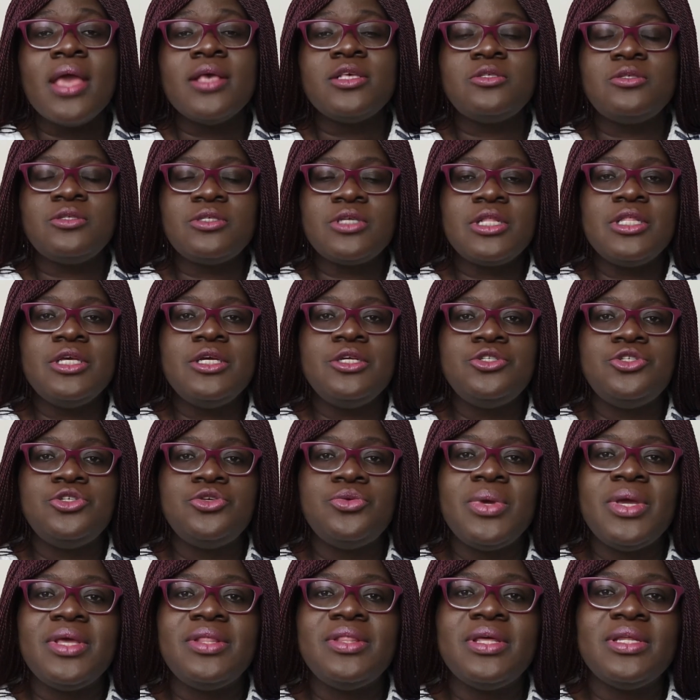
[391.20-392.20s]
especially
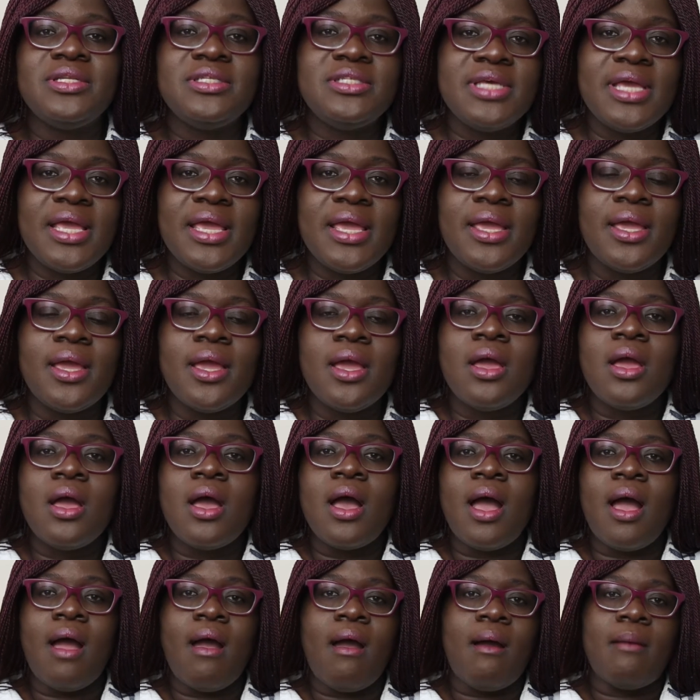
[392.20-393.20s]
during the day
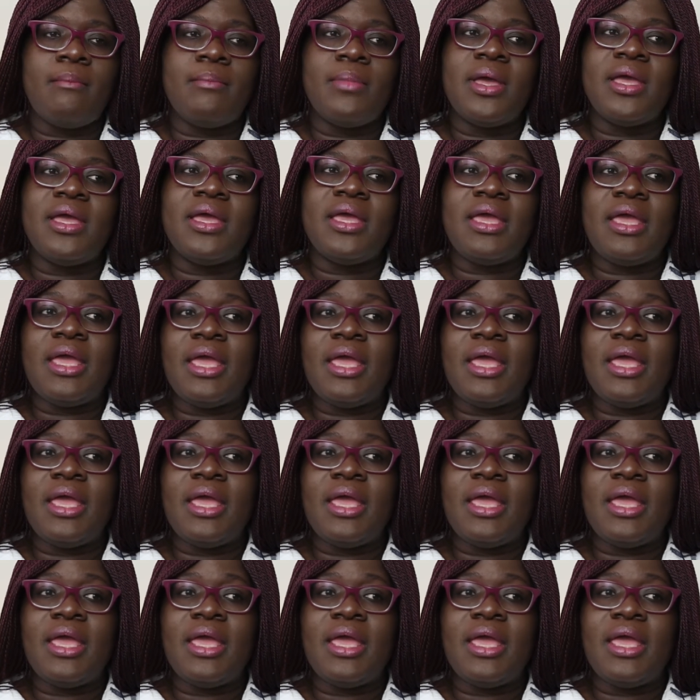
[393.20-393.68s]
um,